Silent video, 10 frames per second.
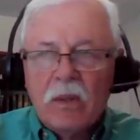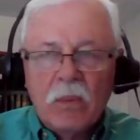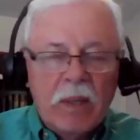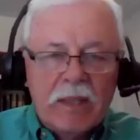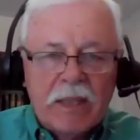
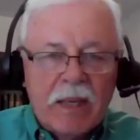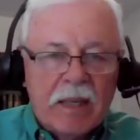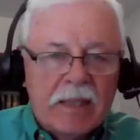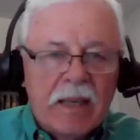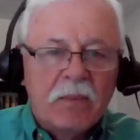wait a
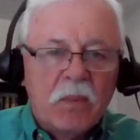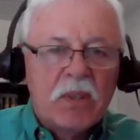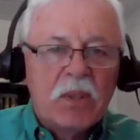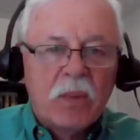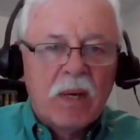second, that
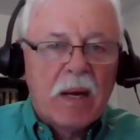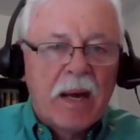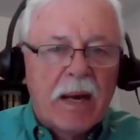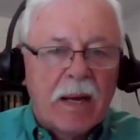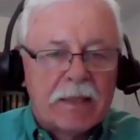wasn't what I
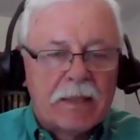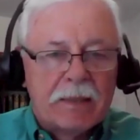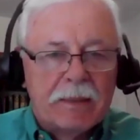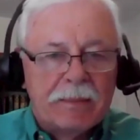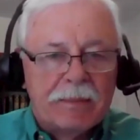asked.